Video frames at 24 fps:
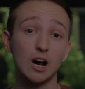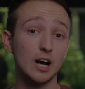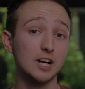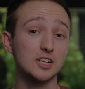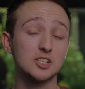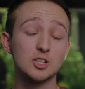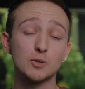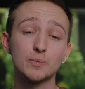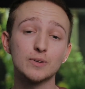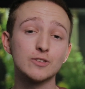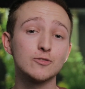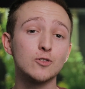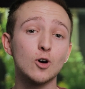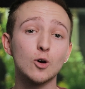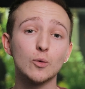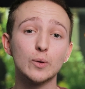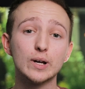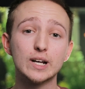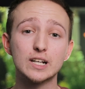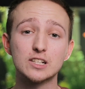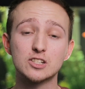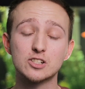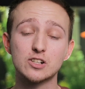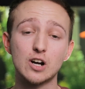Alright, so before
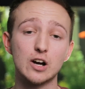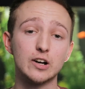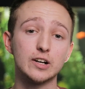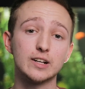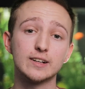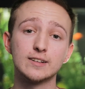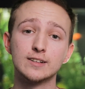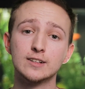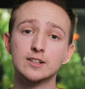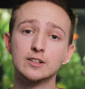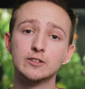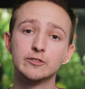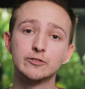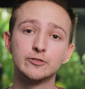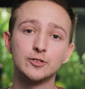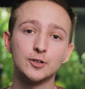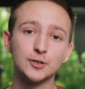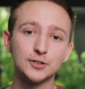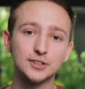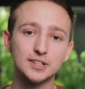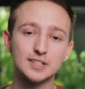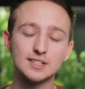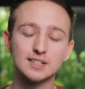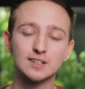we get started,
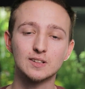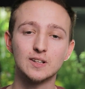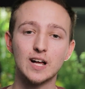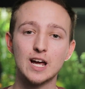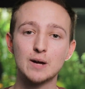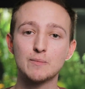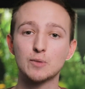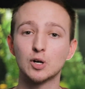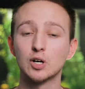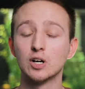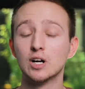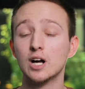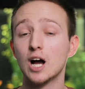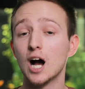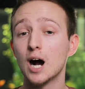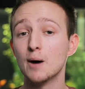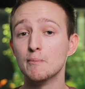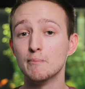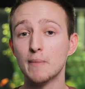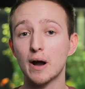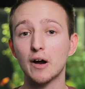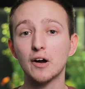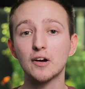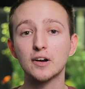full disclaimer,
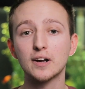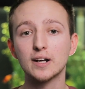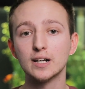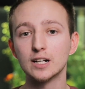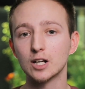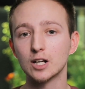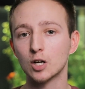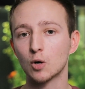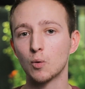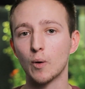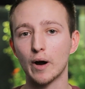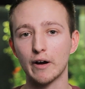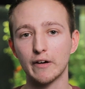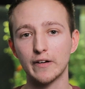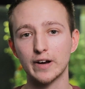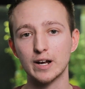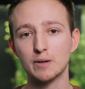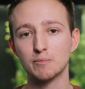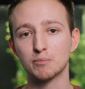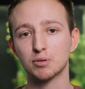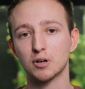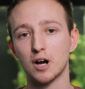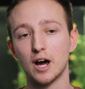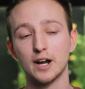American
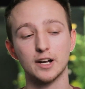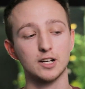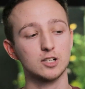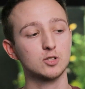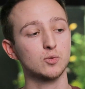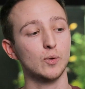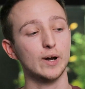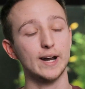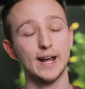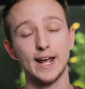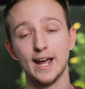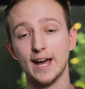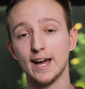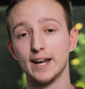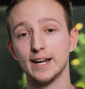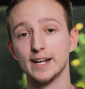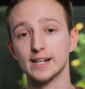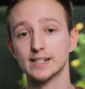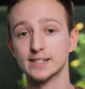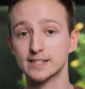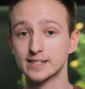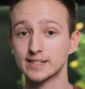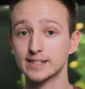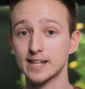Aquarium Products went ahead
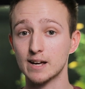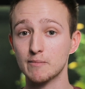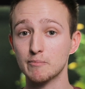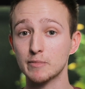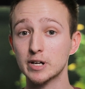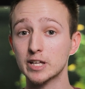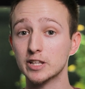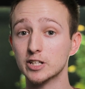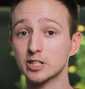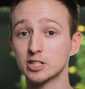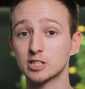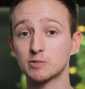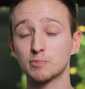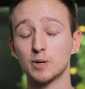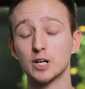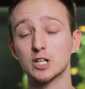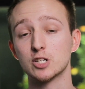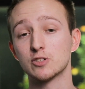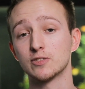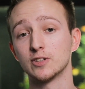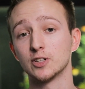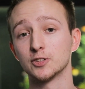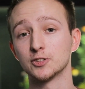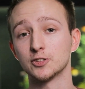and sent me this
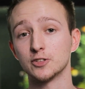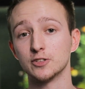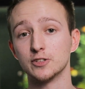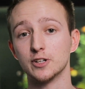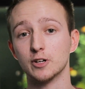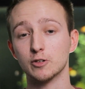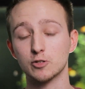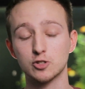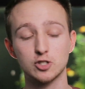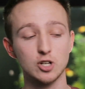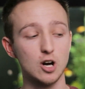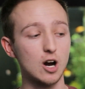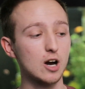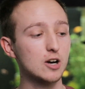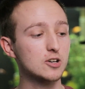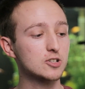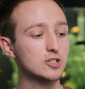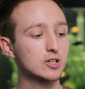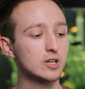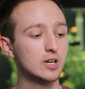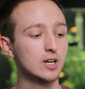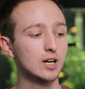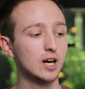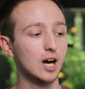sponge filter no
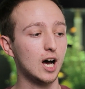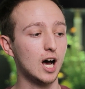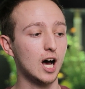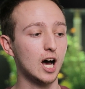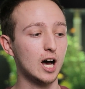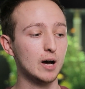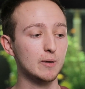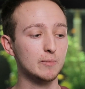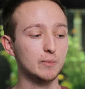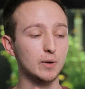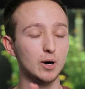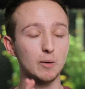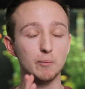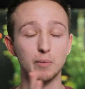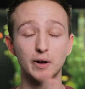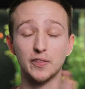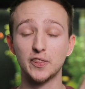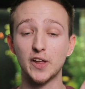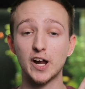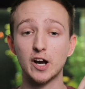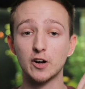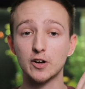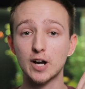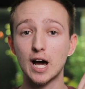charge, but
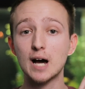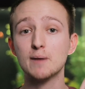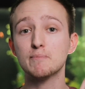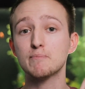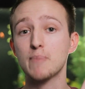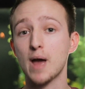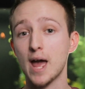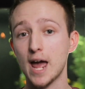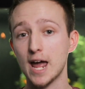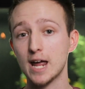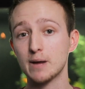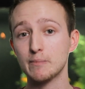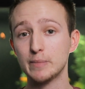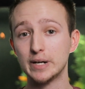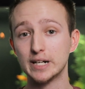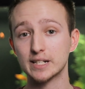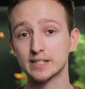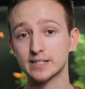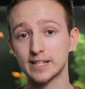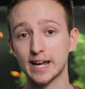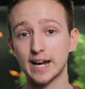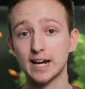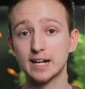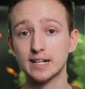they are not paying me to
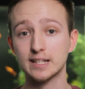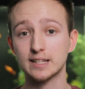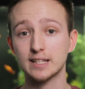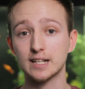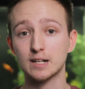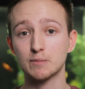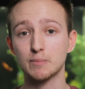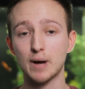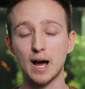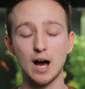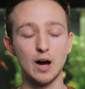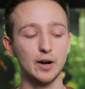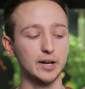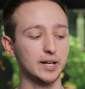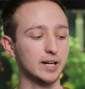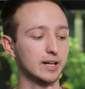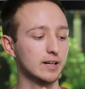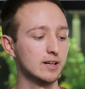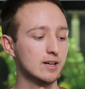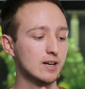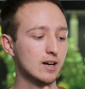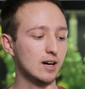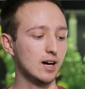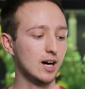say anything about it.
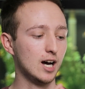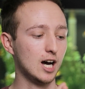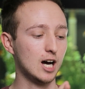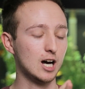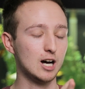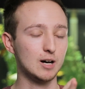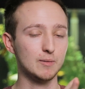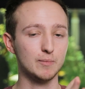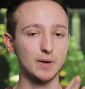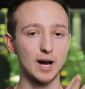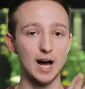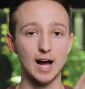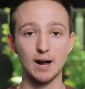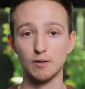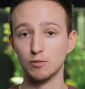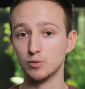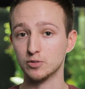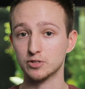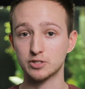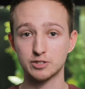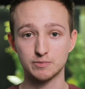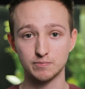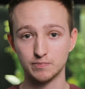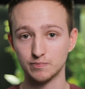
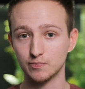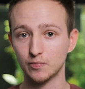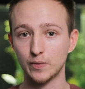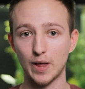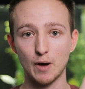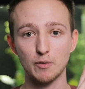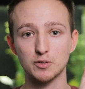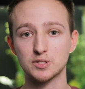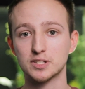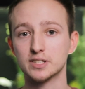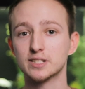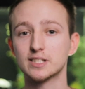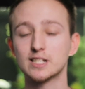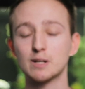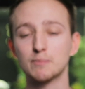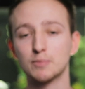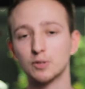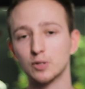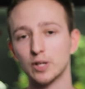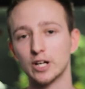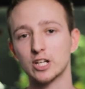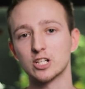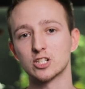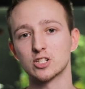That was the
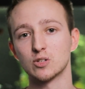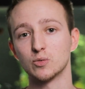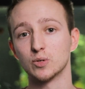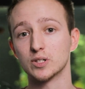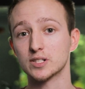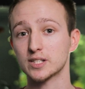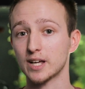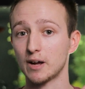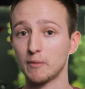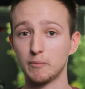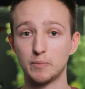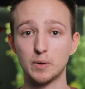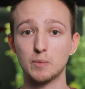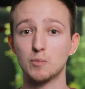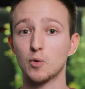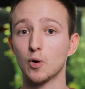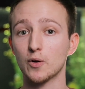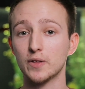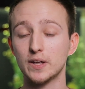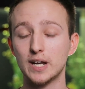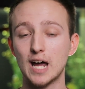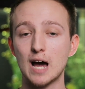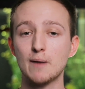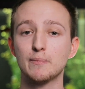stipulation, was I'd be more
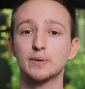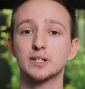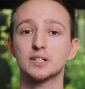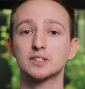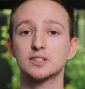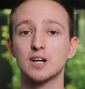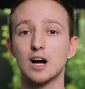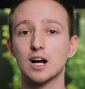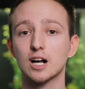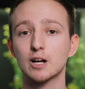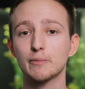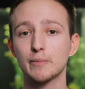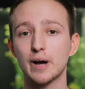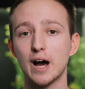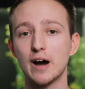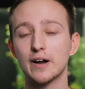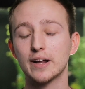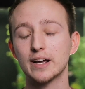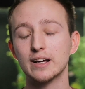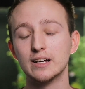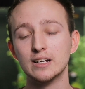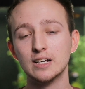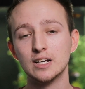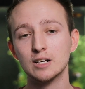than happy to talk about
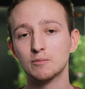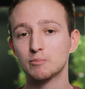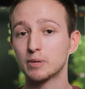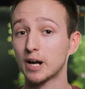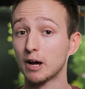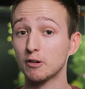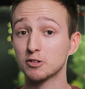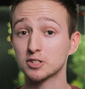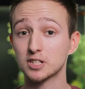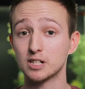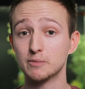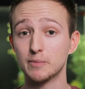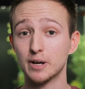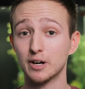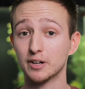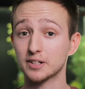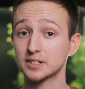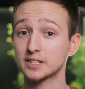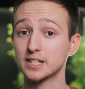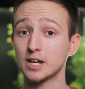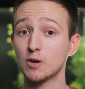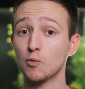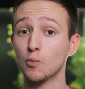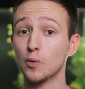it, but I was going to be able to
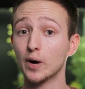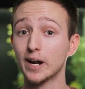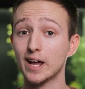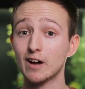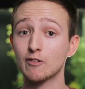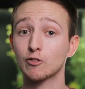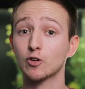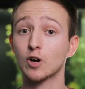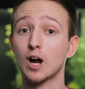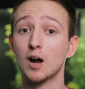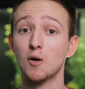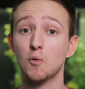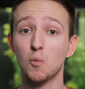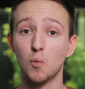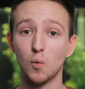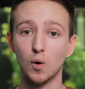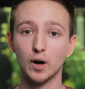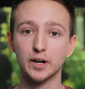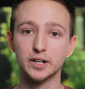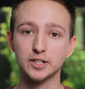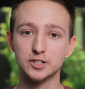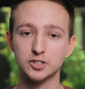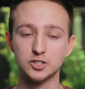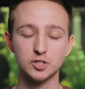say whatever I
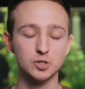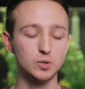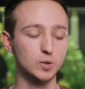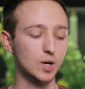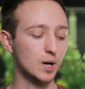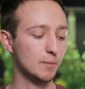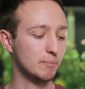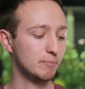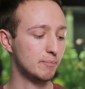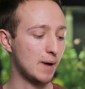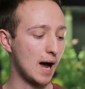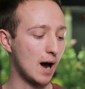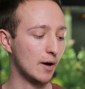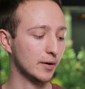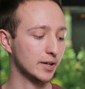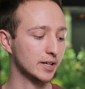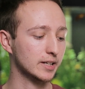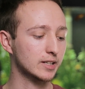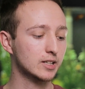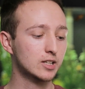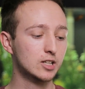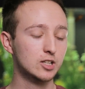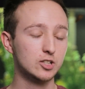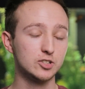wanted to about
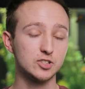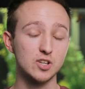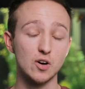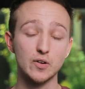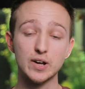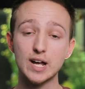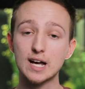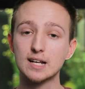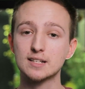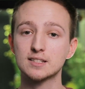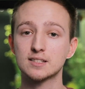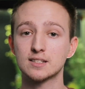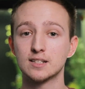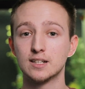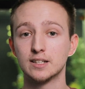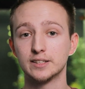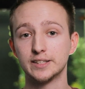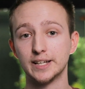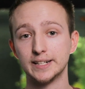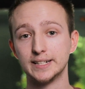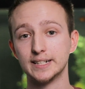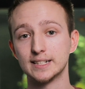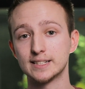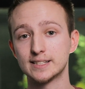it. So yes,
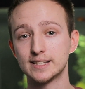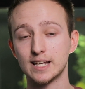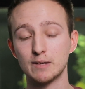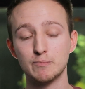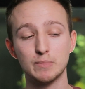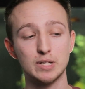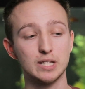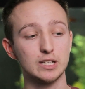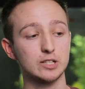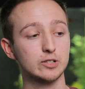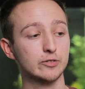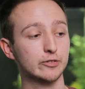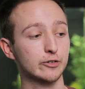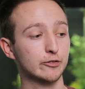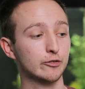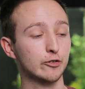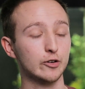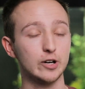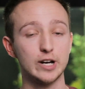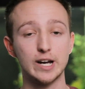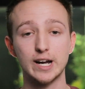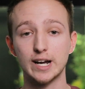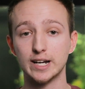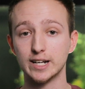they did send me this for
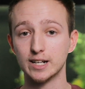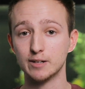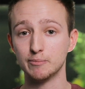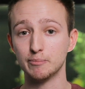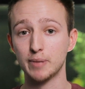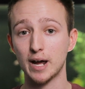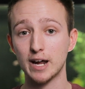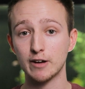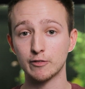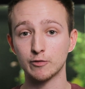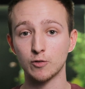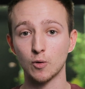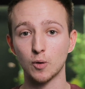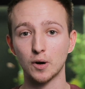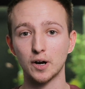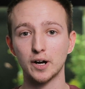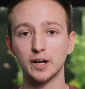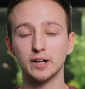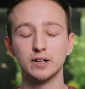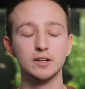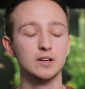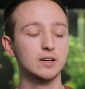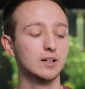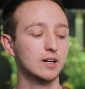free. I didn't pay for
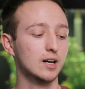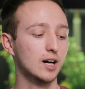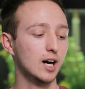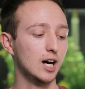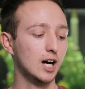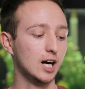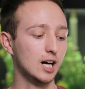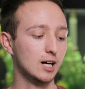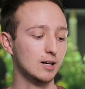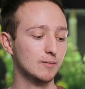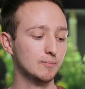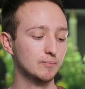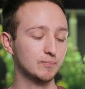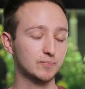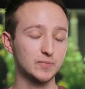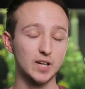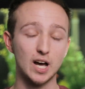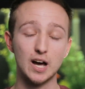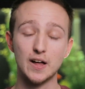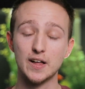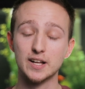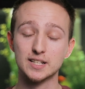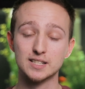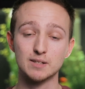it.
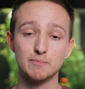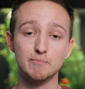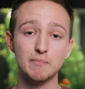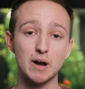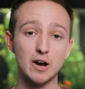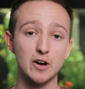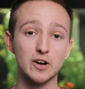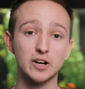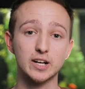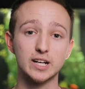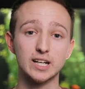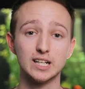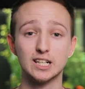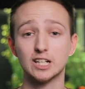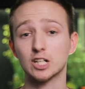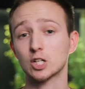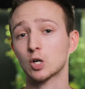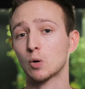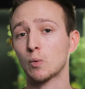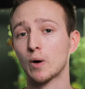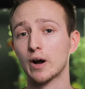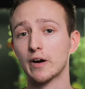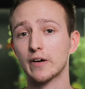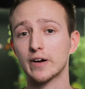That's American
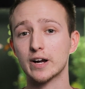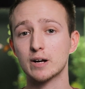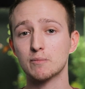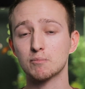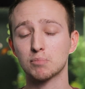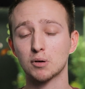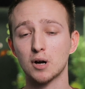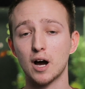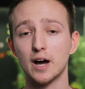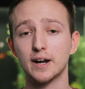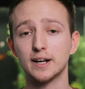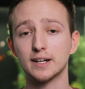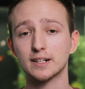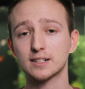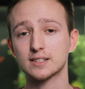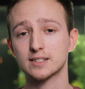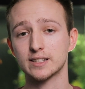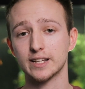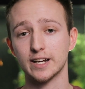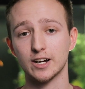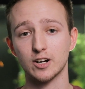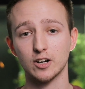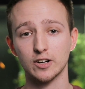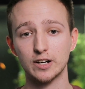Aquarium Products.
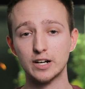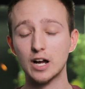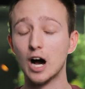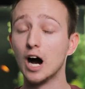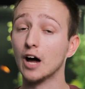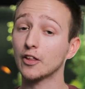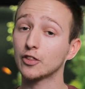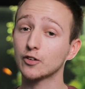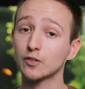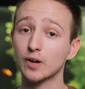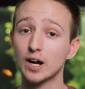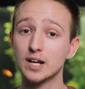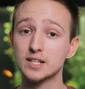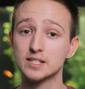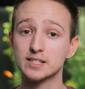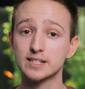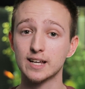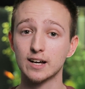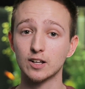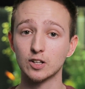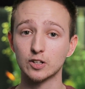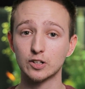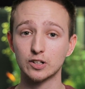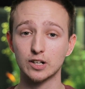They are an authorized
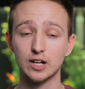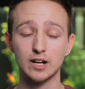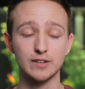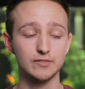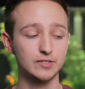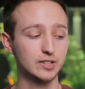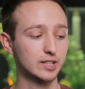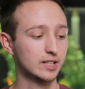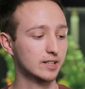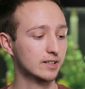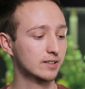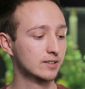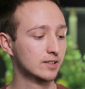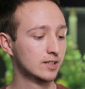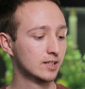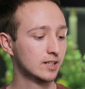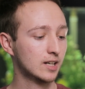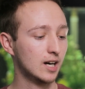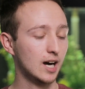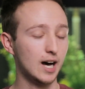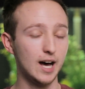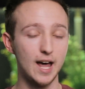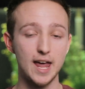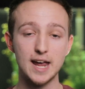seller of the
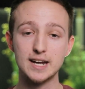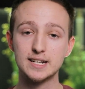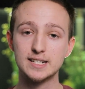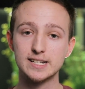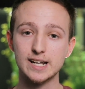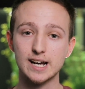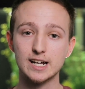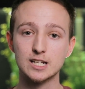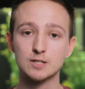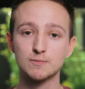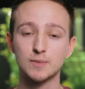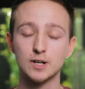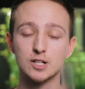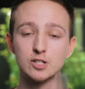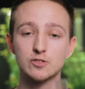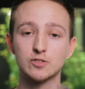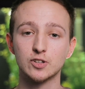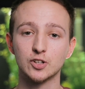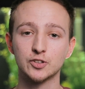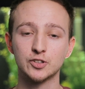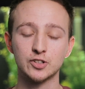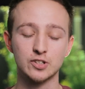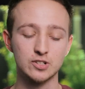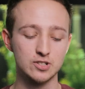ATI sponge
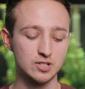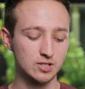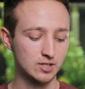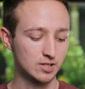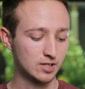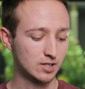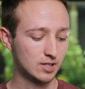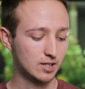filters.